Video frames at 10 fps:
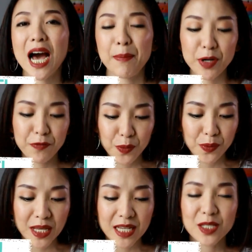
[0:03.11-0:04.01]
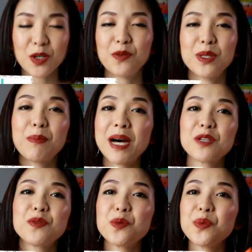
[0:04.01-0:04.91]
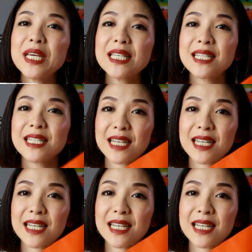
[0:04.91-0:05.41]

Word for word: I bought a few things over the past few weeks.